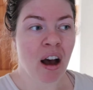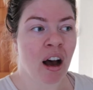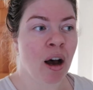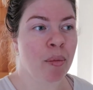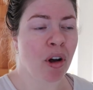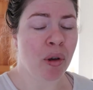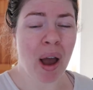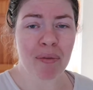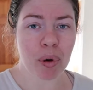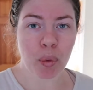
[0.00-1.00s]
Um, although
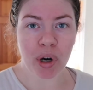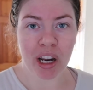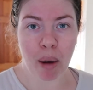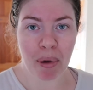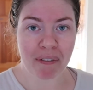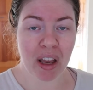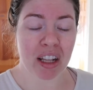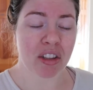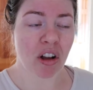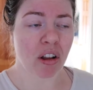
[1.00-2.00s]
I haven't been working on my
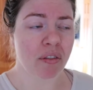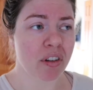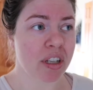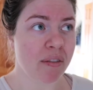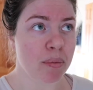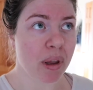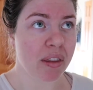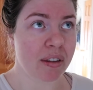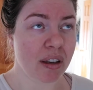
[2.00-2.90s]
van solid for seven months.